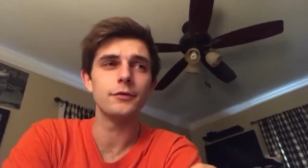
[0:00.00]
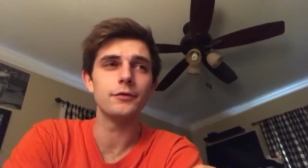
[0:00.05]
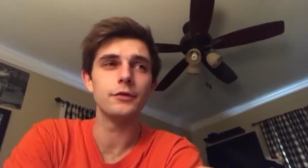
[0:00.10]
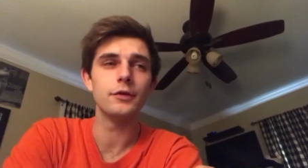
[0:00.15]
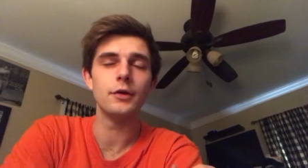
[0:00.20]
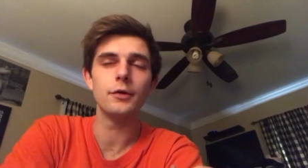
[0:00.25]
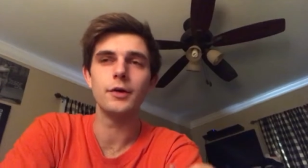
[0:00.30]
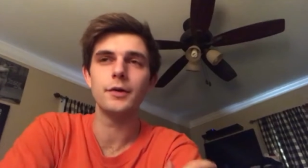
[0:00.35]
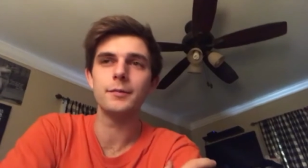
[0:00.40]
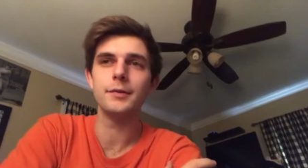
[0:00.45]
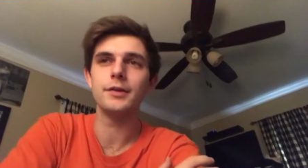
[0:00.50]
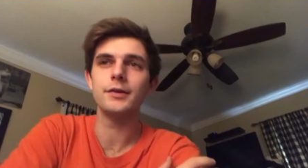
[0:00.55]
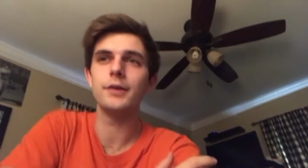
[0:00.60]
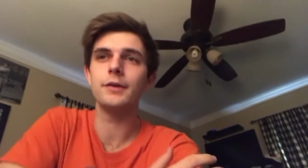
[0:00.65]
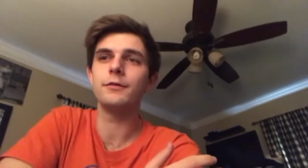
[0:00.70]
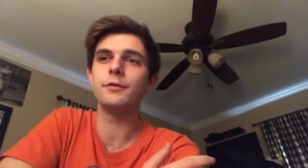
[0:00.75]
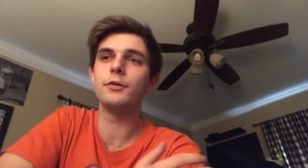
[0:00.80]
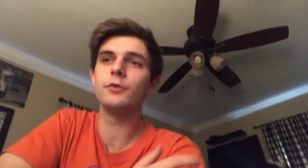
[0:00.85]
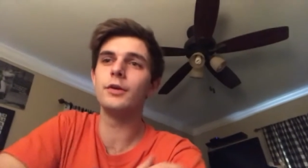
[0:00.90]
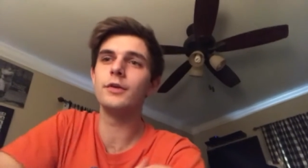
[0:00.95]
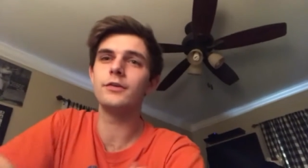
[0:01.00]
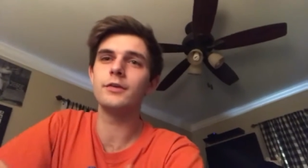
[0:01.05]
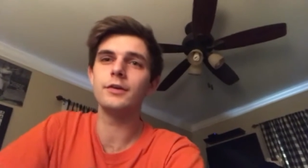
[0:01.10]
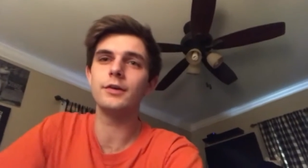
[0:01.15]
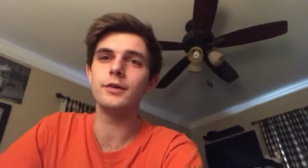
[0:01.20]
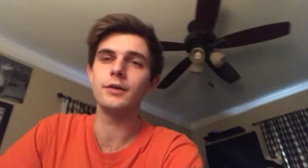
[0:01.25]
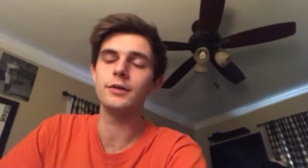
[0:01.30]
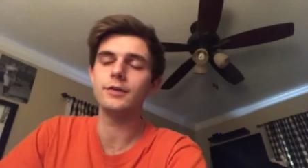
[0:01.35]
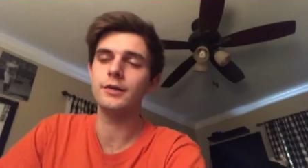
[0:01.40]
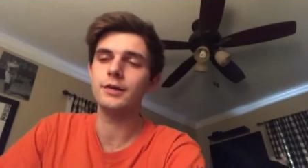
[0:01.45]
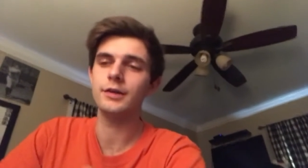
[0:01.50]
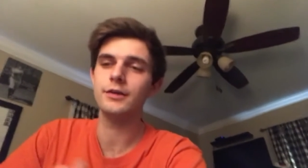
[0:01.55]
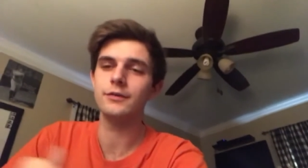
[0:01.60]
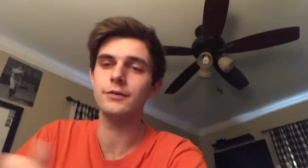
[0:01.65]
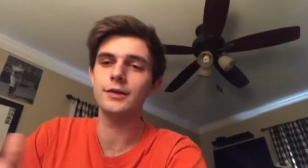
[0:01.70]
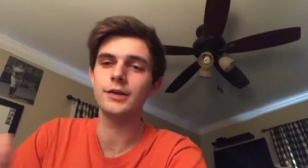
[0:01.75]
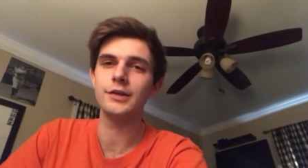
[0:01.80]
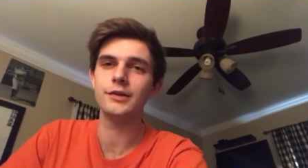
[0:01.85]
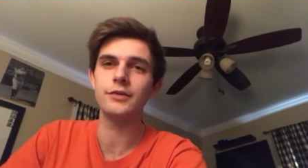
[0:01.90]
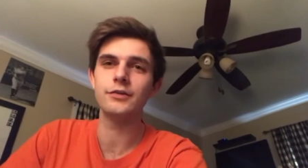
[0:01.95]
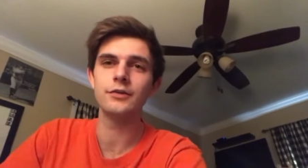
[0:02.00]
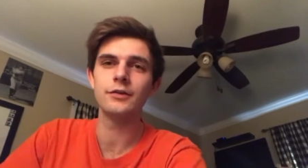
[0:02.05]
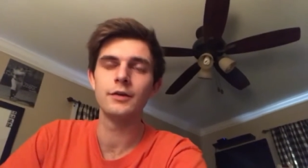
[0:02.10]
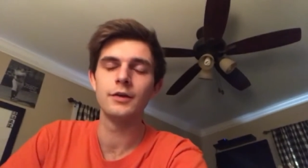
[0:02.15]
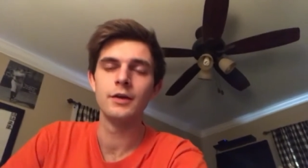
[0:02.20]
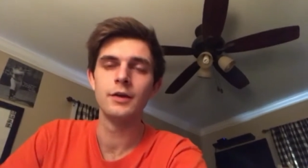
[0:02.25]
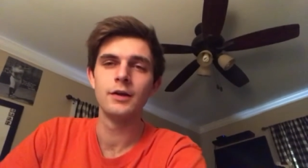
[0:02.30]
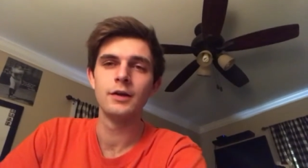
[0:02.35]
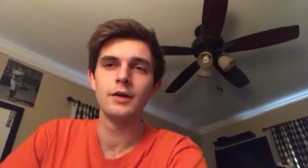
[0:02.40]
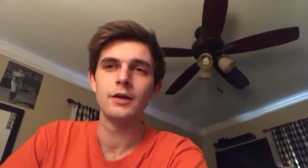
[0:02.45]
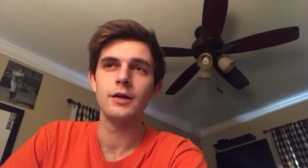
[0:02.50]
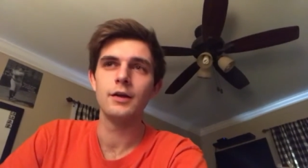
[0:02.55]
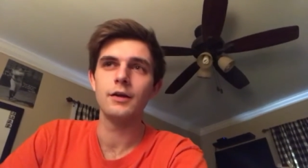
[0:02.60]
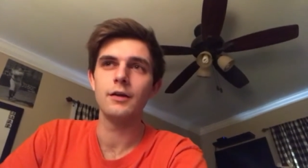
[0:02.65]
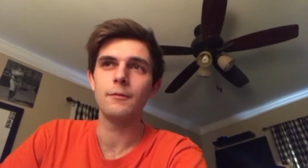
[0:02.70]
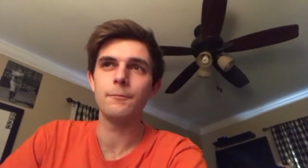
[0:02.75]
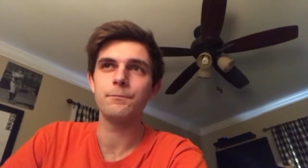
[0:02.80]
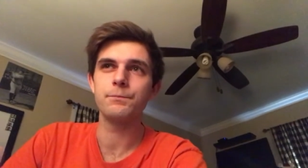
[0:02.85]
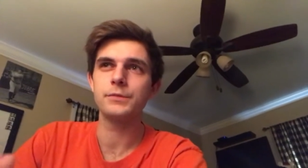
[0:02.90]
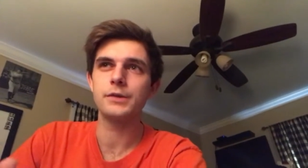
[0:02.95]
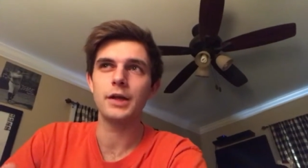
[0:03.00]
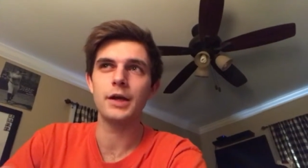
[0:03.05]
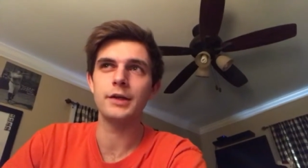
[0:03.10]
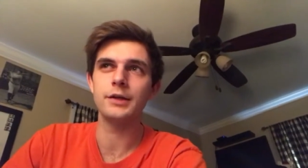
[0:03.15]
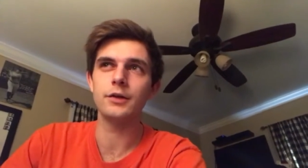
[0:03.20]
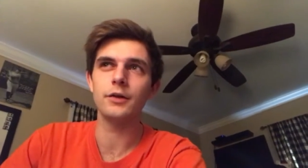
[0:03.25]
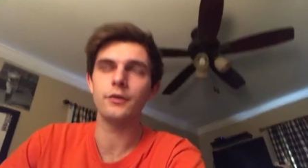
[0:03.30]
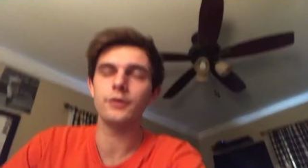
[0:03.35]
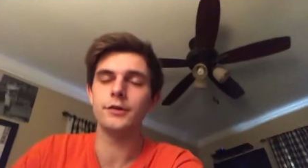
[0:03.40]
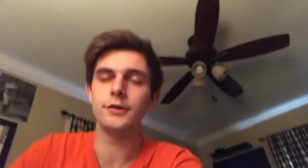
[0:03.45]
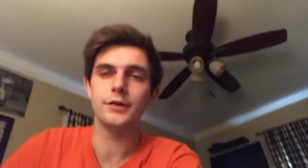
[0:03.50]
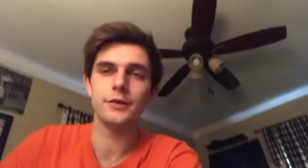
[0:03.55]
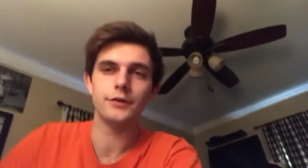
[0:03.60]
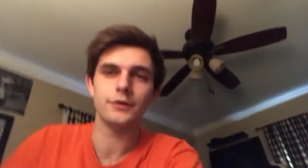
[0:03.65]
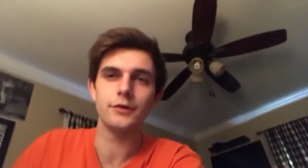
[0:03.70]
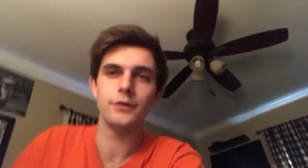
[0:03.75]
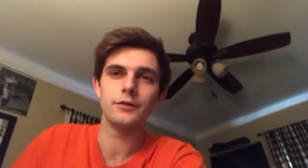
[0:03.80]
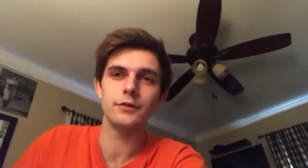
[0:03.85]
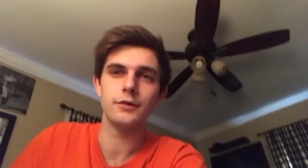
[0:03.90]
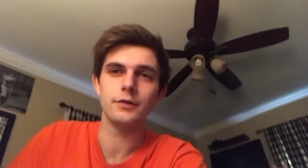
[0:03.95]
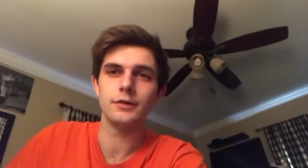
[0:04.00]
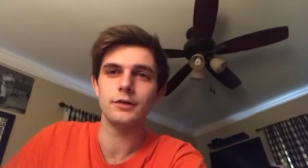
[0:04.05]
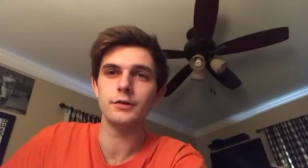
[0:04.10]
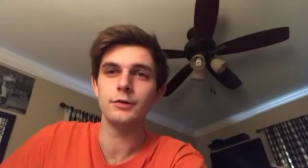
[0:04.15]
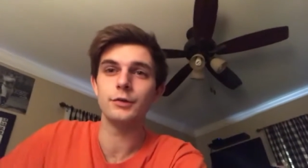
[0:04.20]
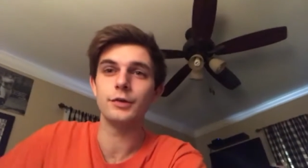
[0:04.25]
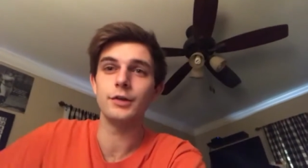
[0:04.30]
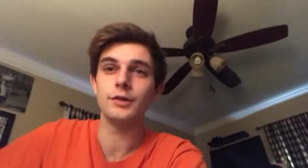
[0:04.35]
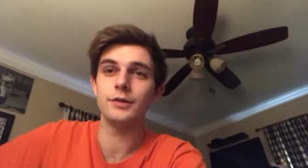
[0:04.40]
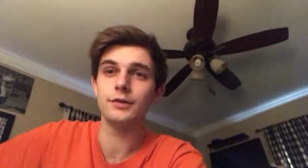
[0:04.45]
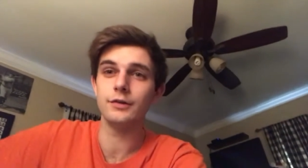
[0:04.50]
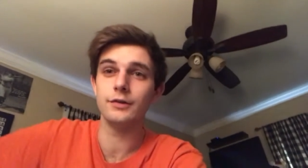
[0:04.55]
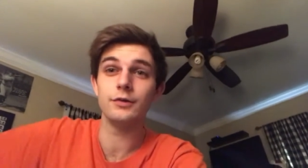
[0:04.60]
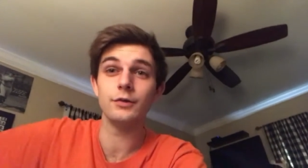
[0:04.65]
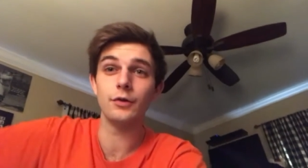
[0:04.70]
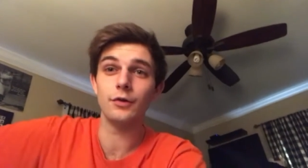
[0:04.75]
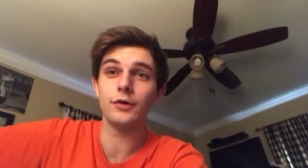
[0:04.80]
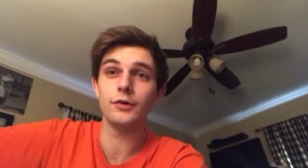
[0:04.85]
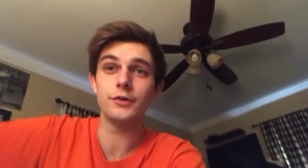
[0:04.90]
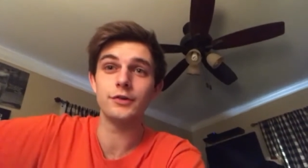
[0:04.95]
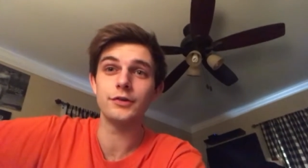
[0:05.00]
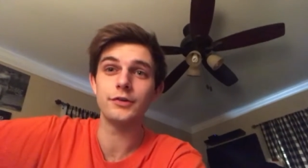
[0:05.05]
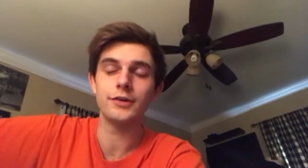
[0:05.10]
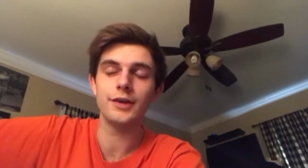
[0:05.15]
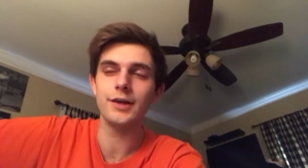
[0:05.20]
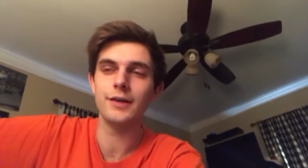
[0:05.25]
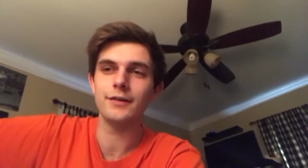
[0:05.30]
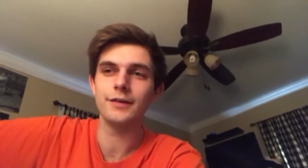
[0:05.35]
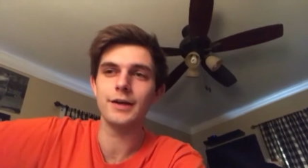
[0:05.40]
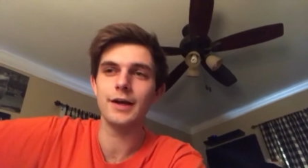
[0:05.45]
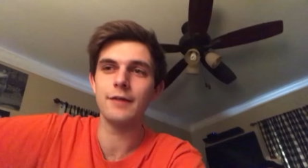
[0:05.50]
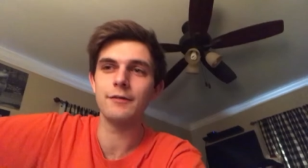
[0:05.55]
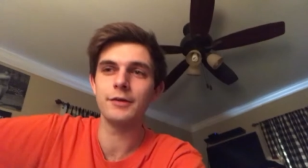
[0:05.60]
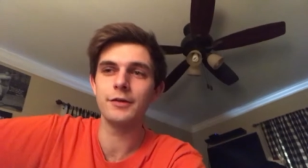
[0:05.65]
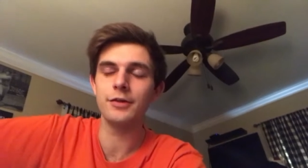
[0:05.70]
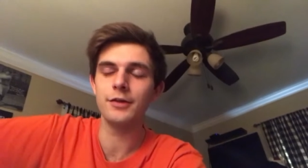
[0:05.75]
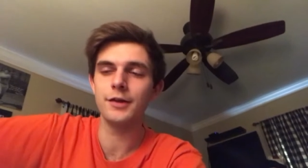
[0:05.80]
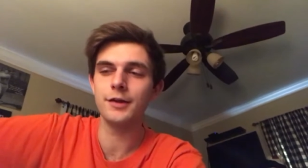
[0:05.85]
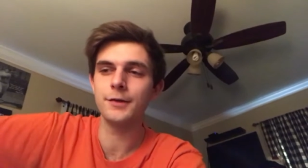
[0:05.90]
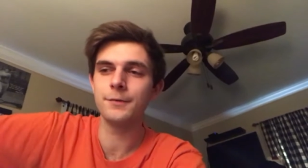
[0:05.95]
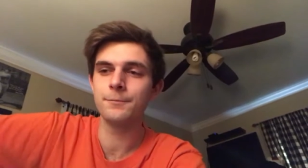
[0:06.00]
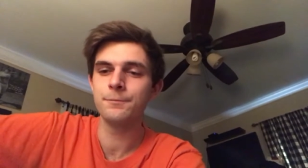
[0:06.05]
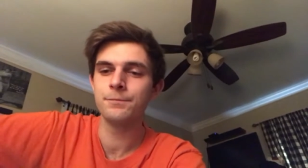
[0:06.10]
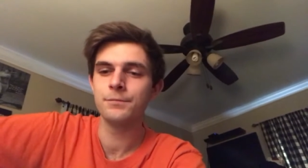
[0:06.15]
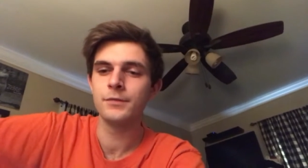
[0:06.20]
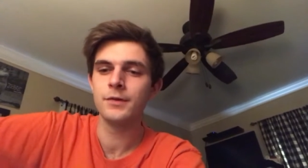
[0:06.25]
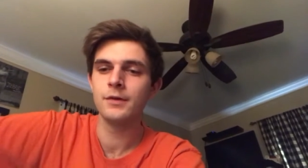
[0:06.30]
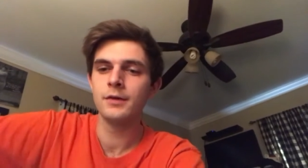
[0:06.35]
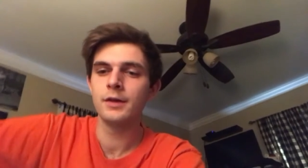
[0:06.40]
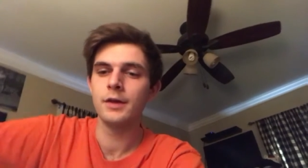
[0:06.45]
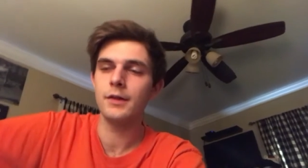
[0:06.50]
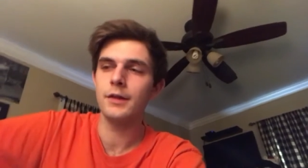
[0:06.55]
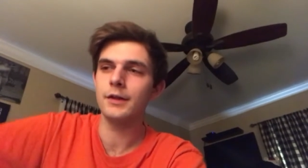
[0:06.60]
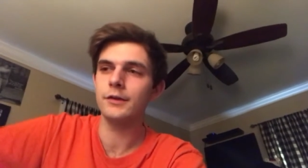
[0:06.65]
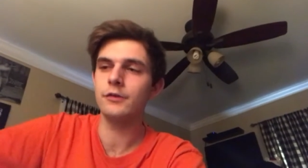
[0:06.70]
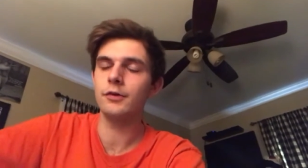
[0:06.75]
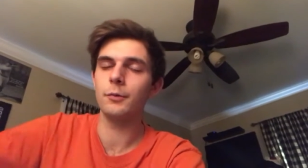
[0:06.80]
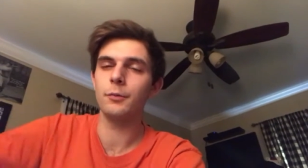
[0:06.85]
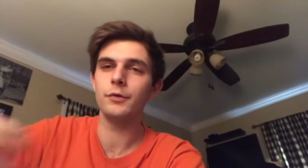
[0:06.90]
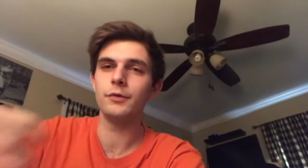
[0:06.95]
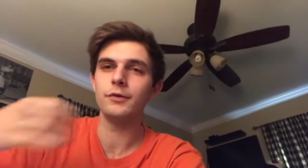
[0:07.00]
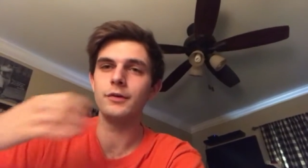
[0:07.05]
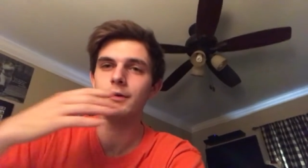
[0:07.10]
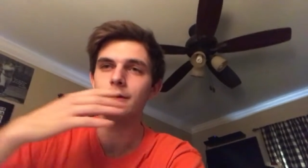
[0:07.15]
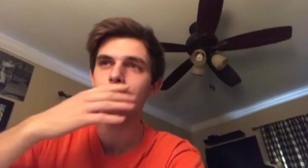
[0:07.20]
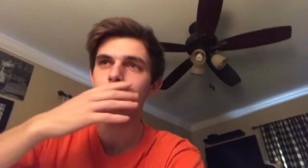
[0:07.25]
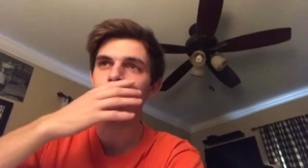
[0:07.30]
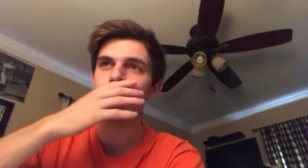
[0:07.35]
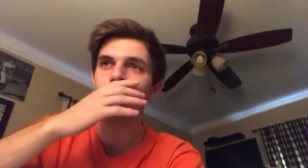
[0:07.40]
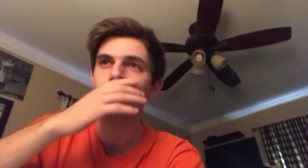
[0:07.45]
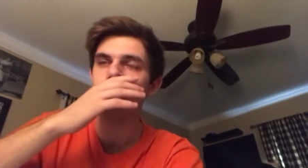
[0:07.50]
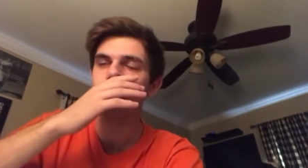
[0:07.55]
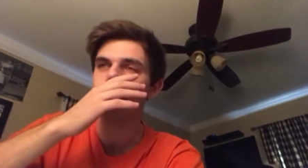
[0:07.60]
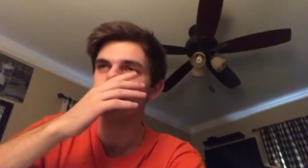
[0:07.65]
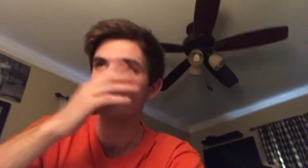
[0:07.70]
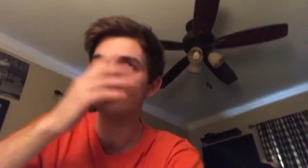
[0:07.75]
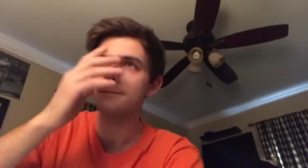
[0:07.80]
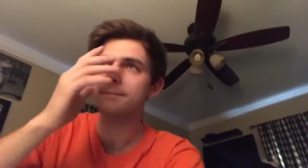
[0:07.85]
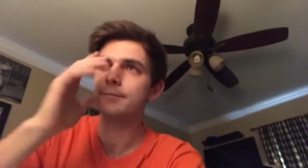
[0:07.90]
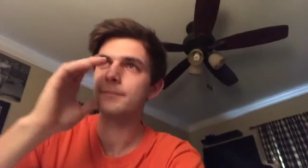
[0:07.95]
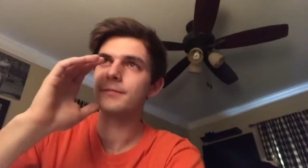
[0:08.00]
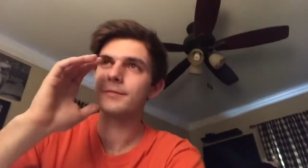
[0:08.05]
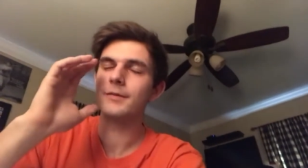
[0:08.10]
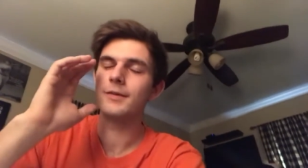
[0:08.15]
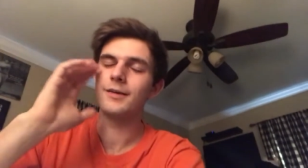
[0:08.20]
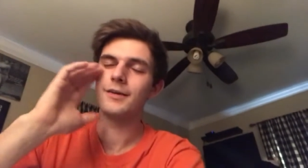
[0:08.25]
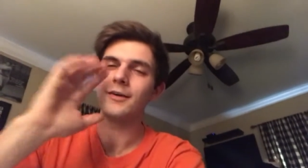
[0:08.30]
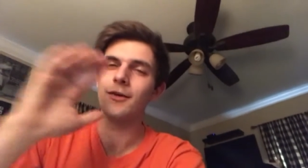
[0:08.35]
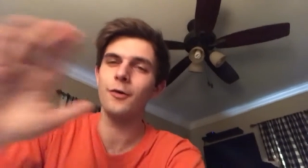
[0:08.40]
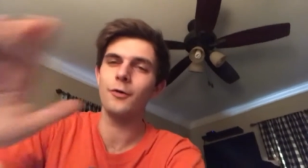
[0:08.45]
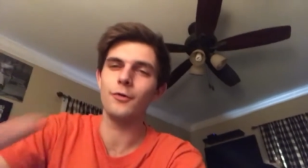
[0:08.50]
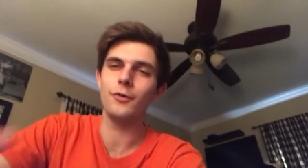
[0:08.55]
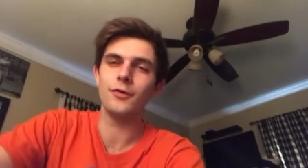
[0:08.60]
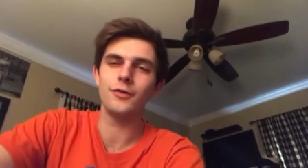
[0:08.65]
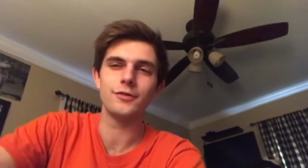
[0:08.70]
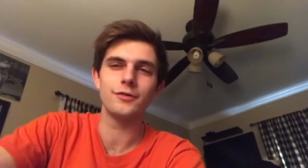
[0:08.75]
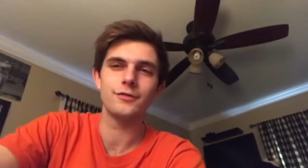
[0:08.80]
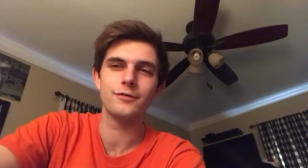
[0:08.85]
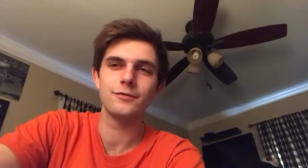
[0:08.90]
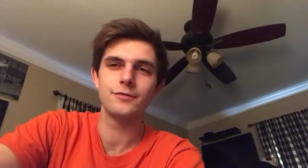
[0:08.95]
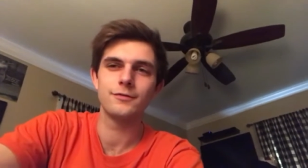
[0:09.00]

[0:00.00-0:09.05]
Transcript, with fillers: If you know what I mean. Like if you listen to his diss any other disses, you can you'll understand like everything that someone. All right, hold on.